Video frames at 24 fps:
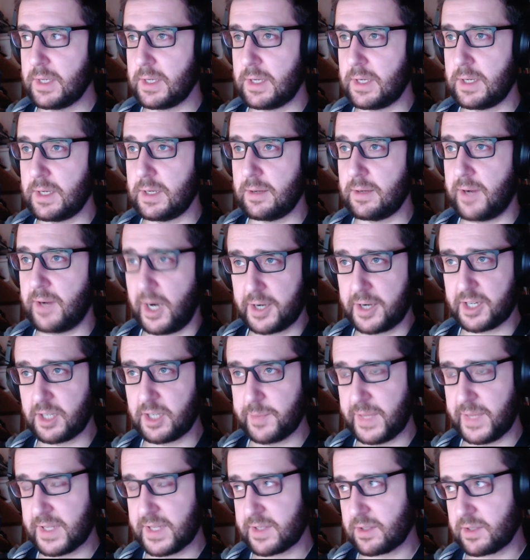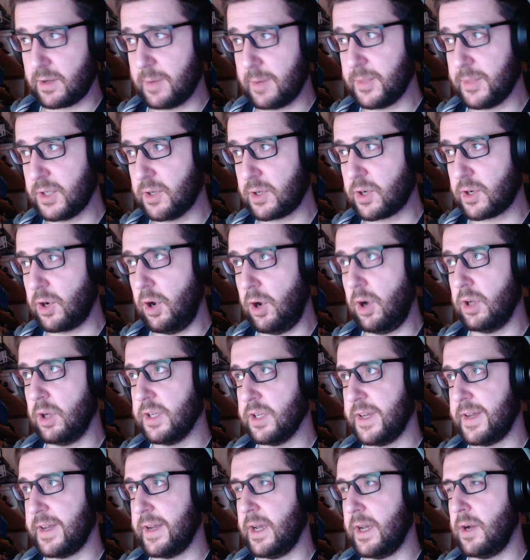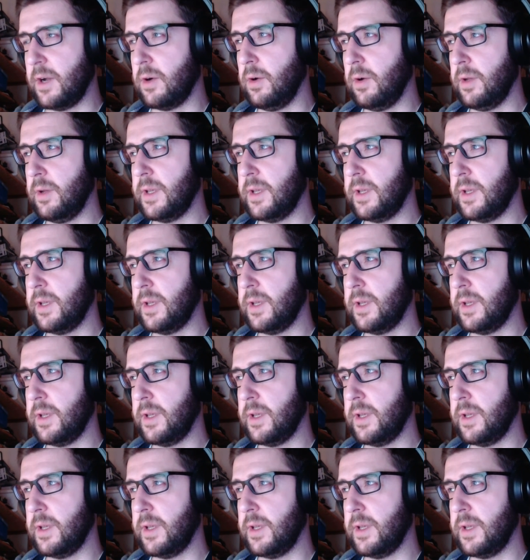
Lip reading: arguments. So I'm going to call it now.